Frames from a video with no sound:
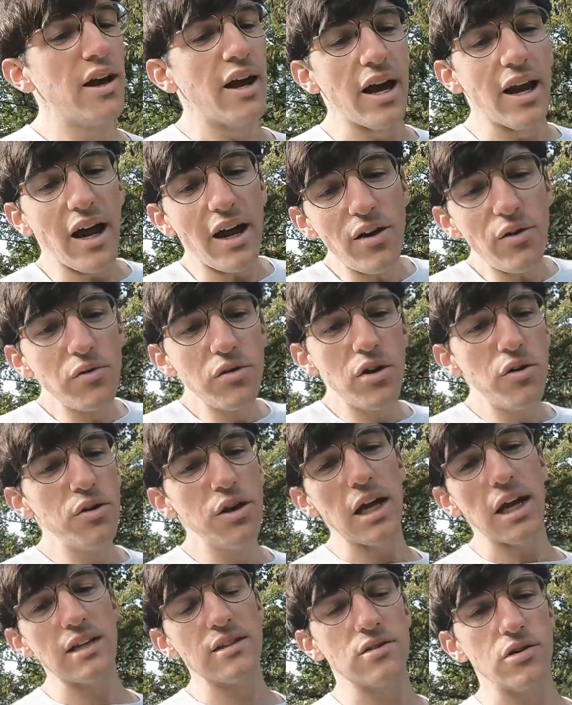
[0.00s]
And I don't know
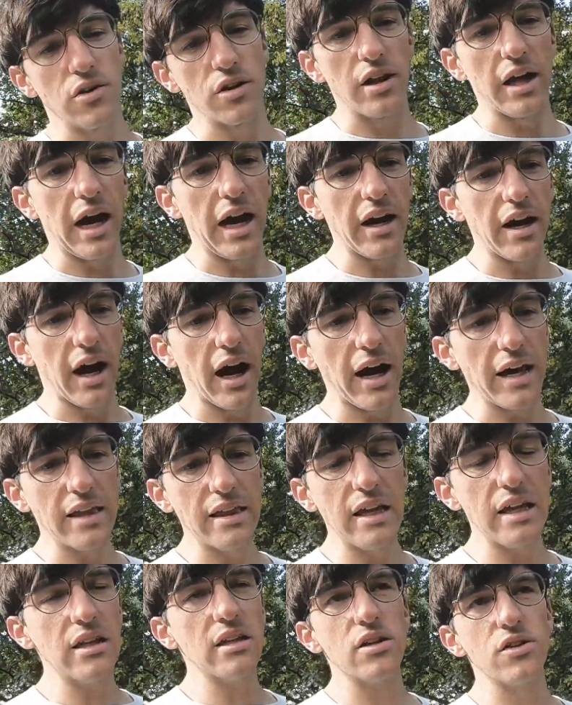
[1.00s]
the answer to that. I
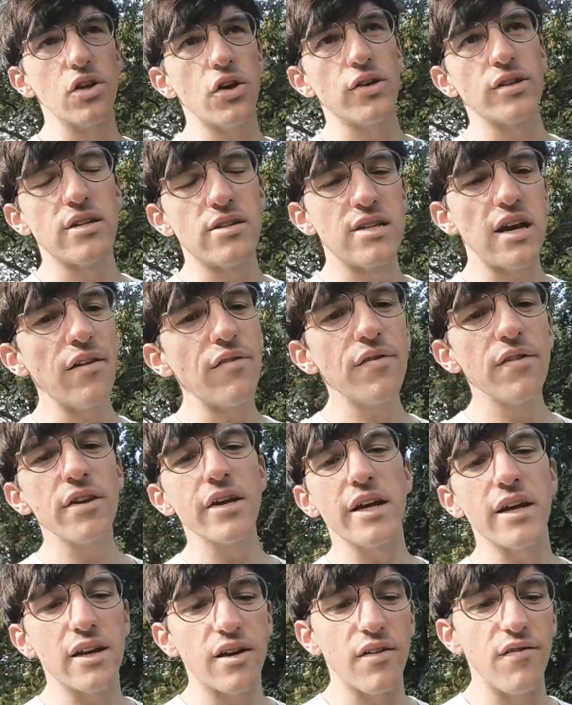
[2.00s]
think that there is
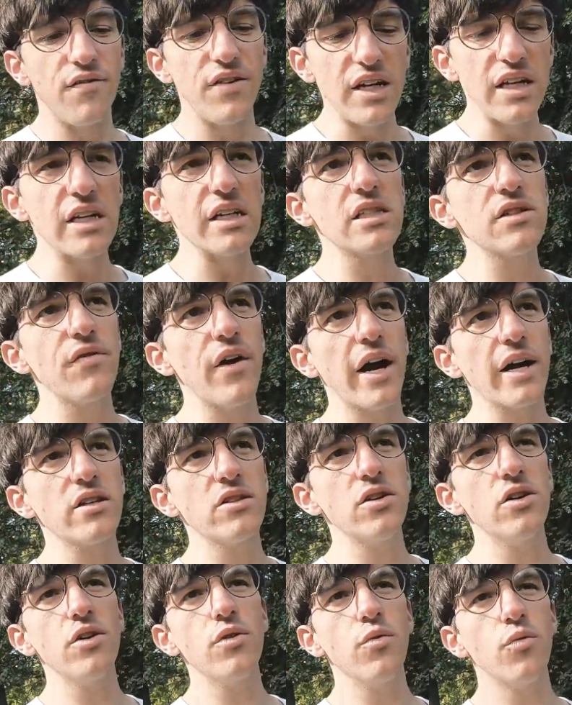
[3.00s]
definitely a convenience
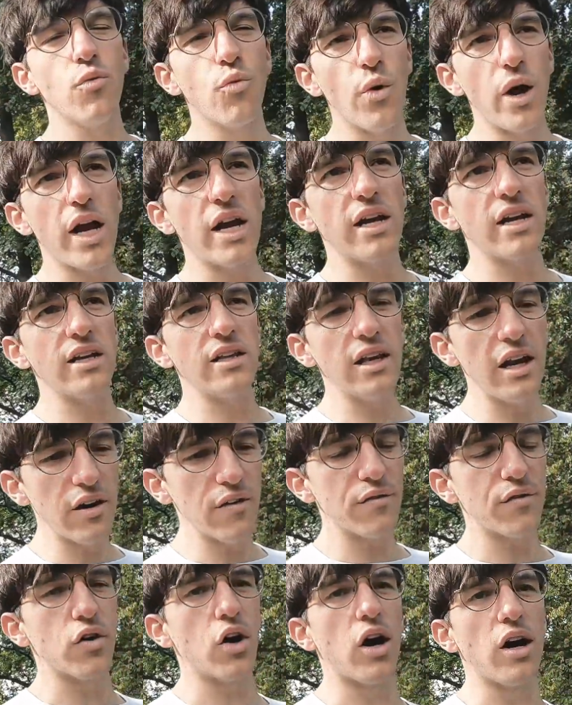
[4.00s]
factor weighing in there
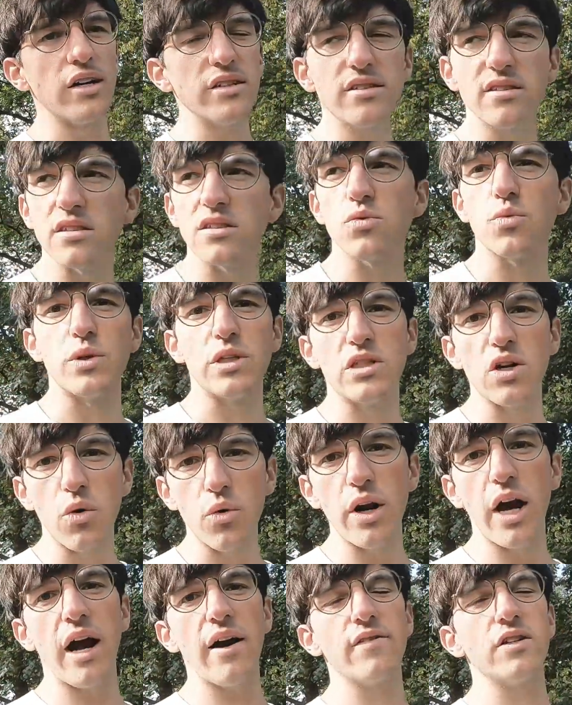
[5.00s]
for us, since we
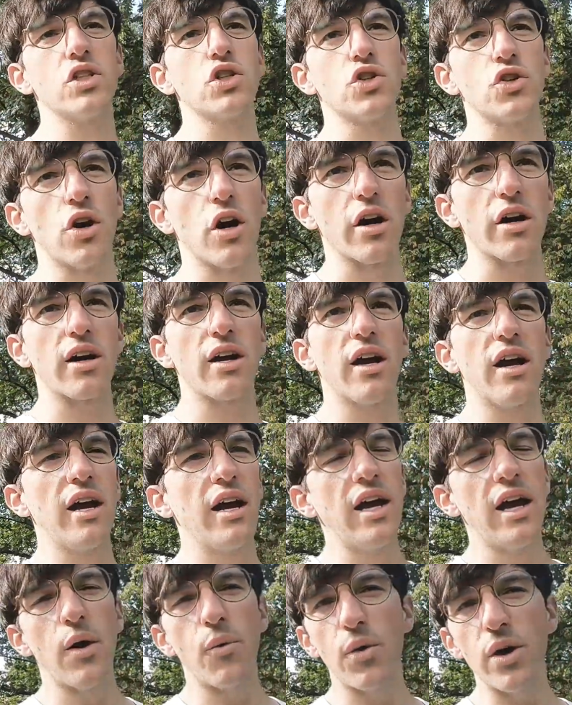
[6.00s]
don't have a truck
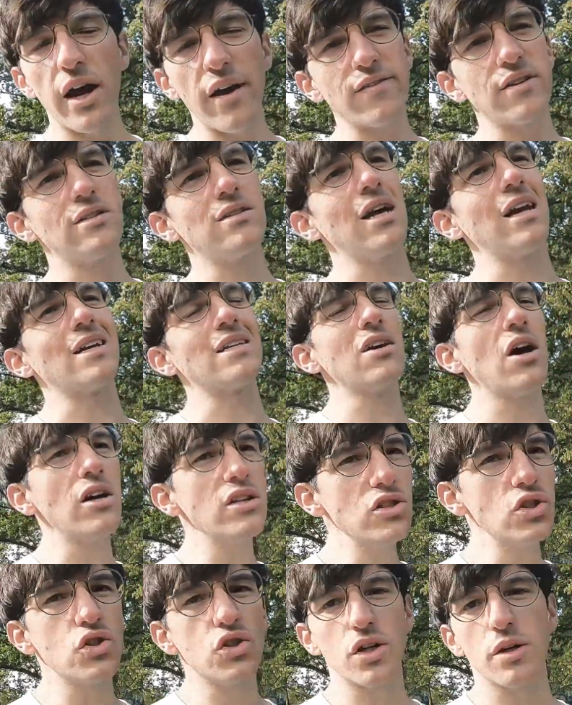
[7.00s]
and we'd have to take
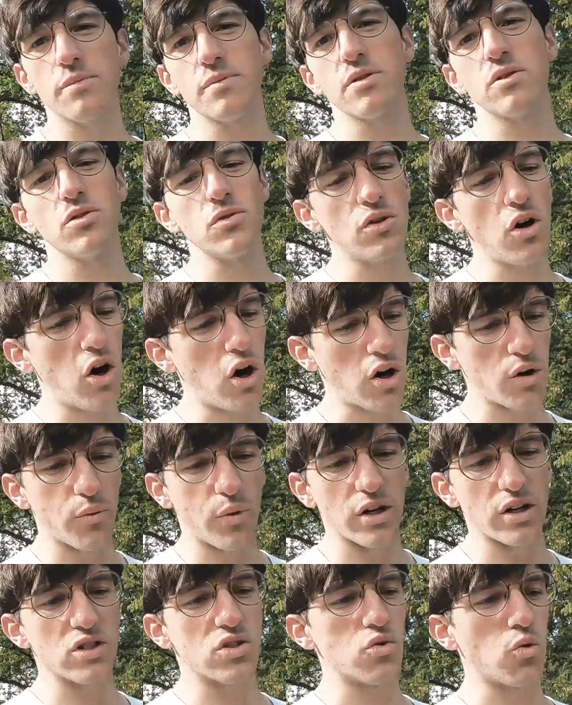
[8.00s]
tons of trips to the
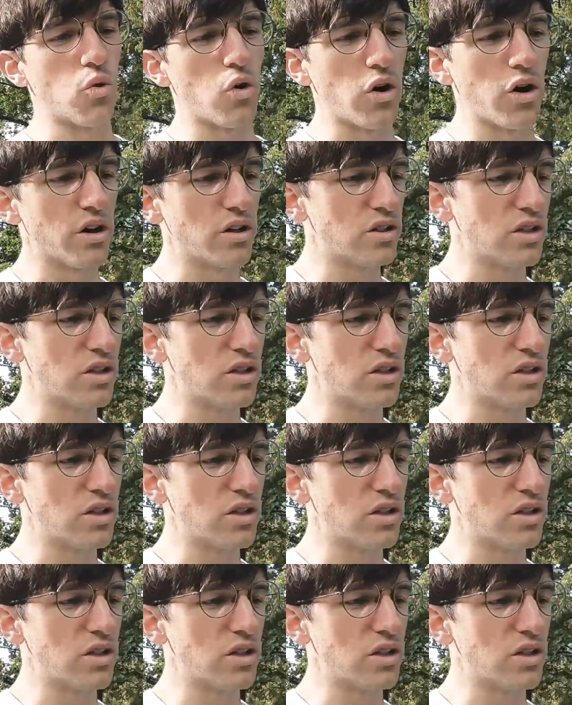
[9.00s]
hardware store